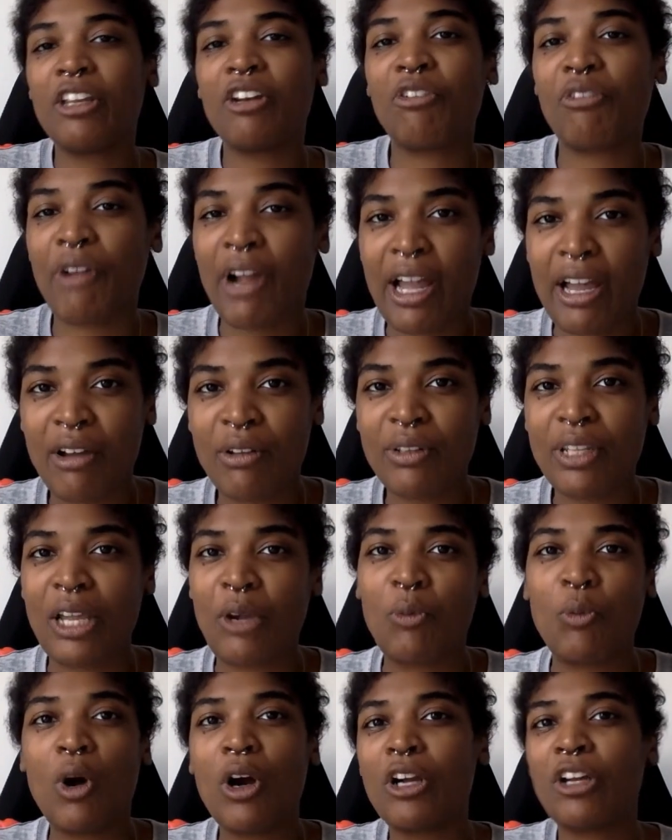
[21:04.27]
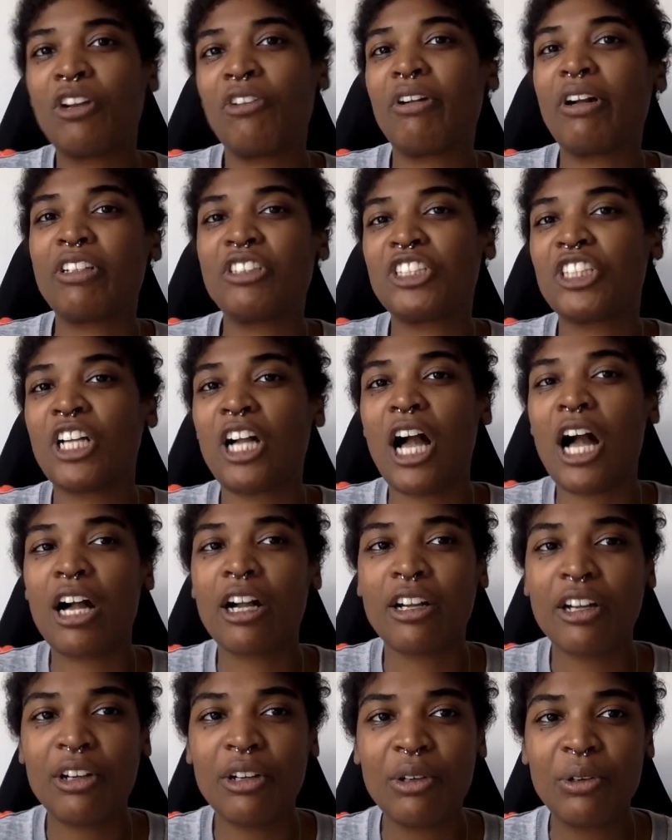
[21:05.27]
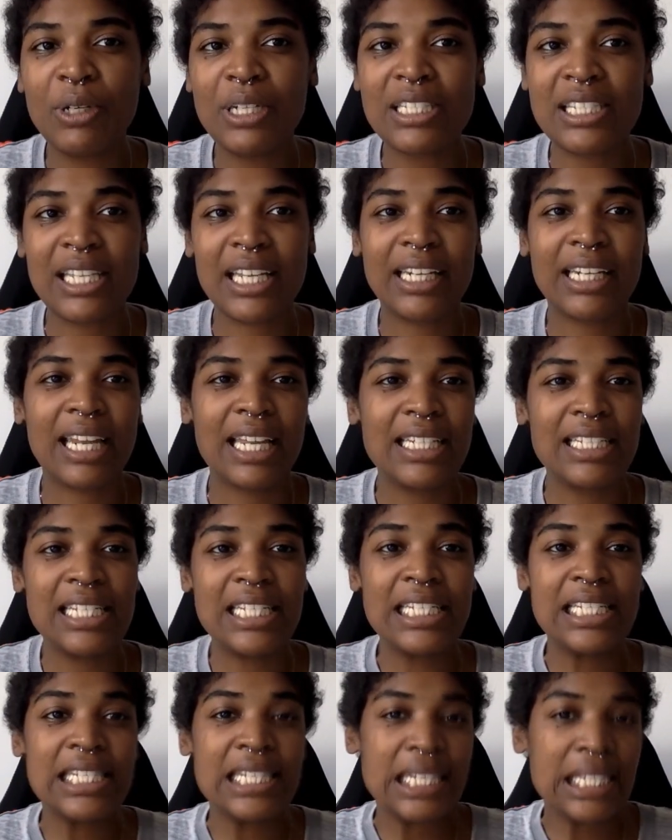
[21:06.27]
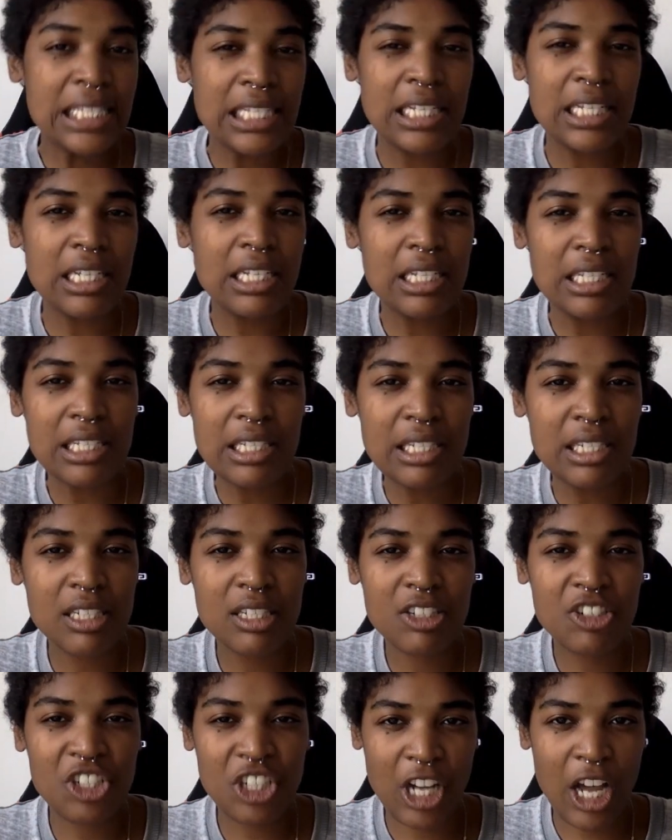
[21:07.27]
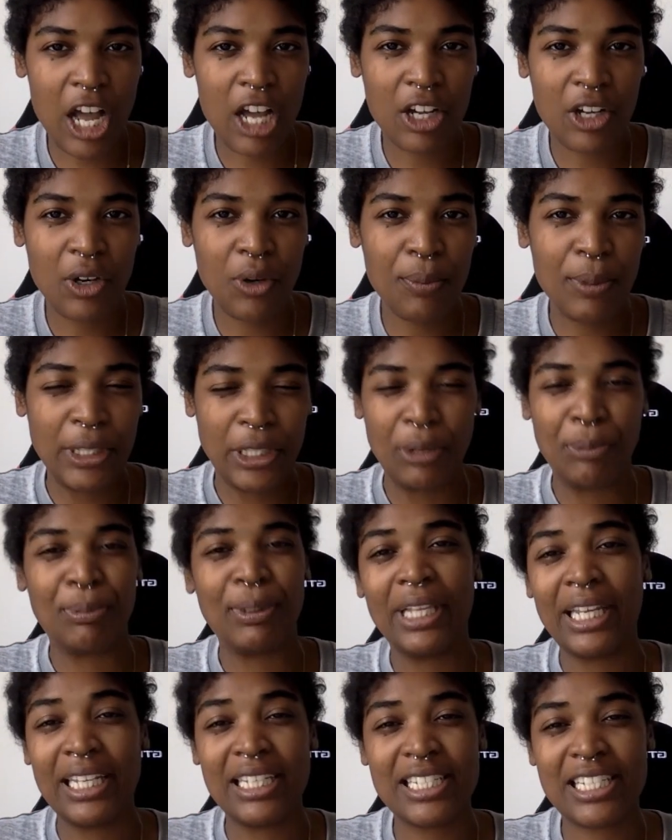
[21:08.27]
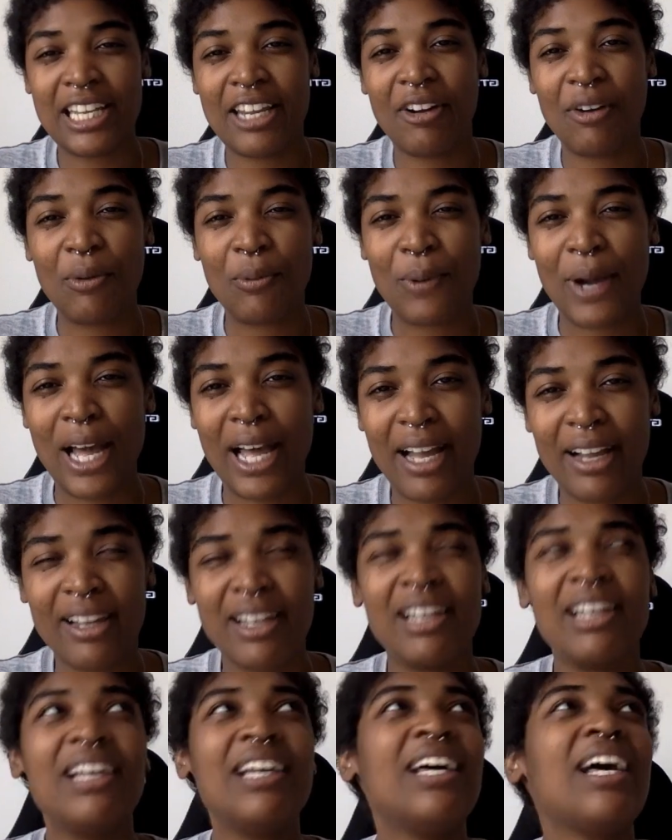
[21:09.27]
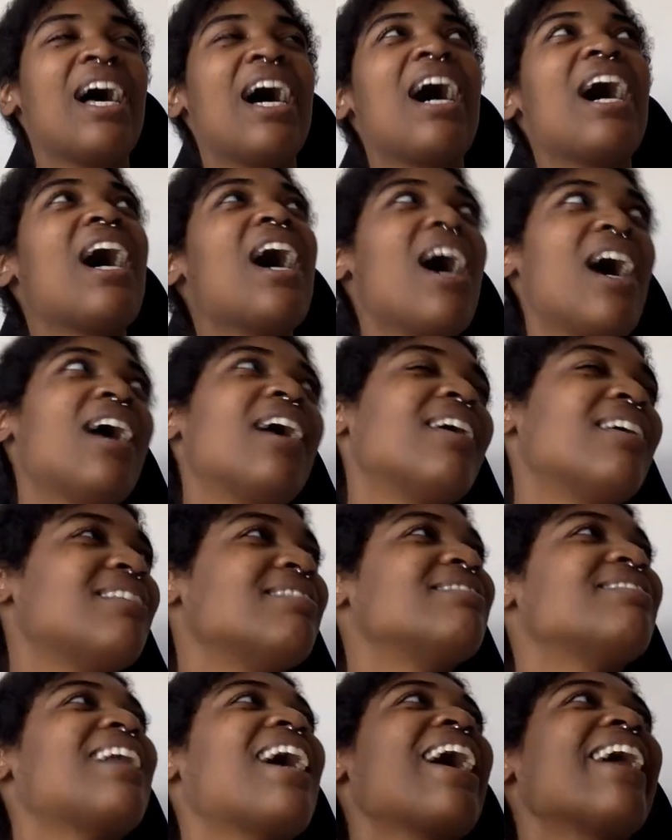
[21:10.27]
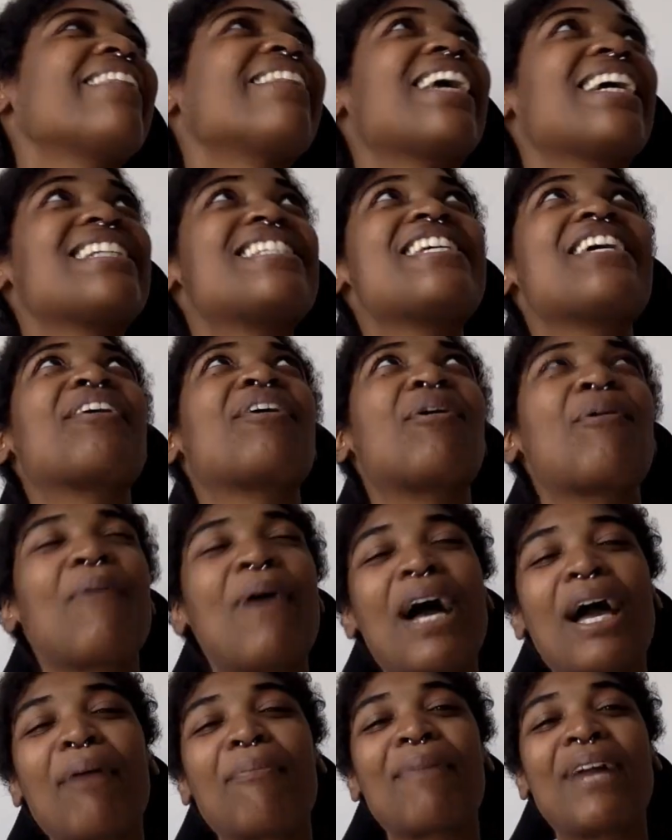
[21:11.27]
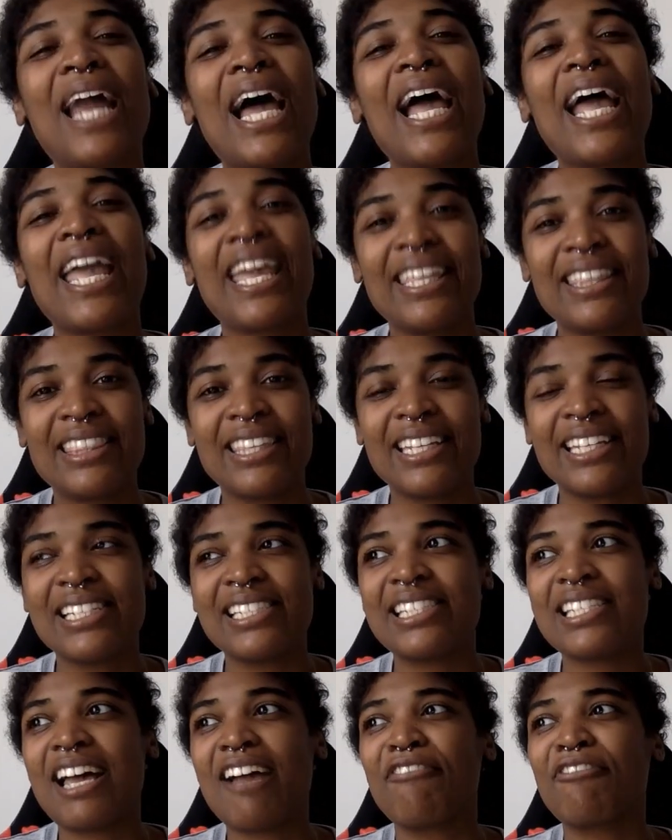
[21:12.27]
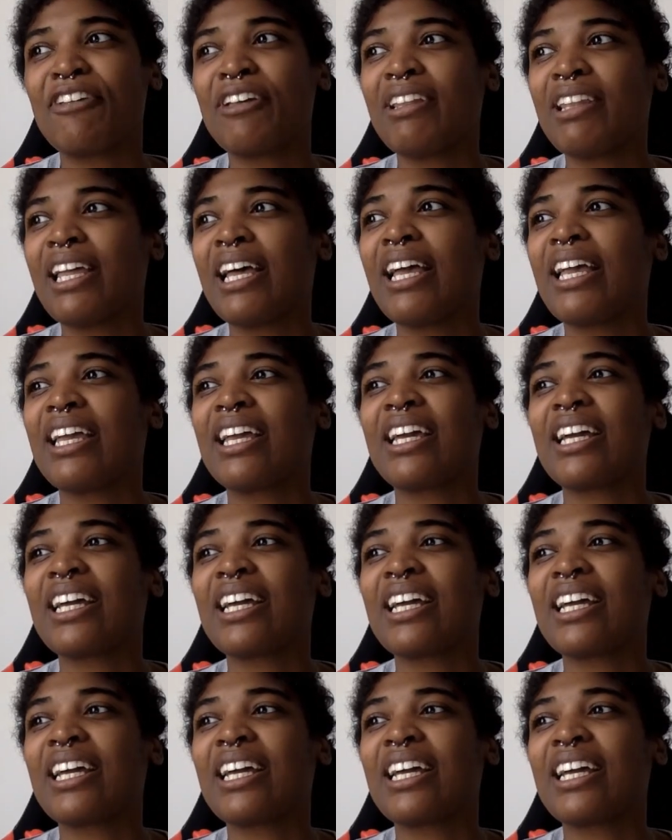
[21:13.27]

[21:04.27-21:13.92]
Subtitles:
around Chicago. It's like 1960s Chicago, but they're playing Tierra Whack. I like Tierra Whack, but I hate this. I feel like,